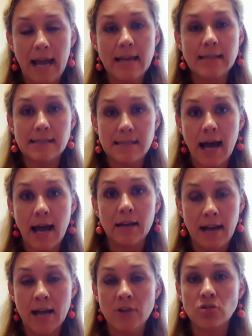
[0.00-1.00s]
case that
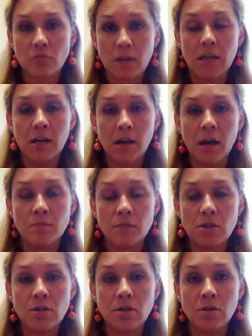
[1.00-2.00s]
national media
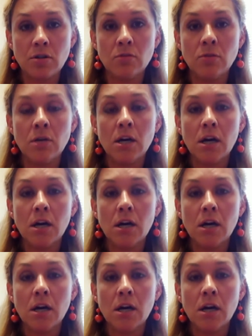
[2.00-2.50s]
comes to you.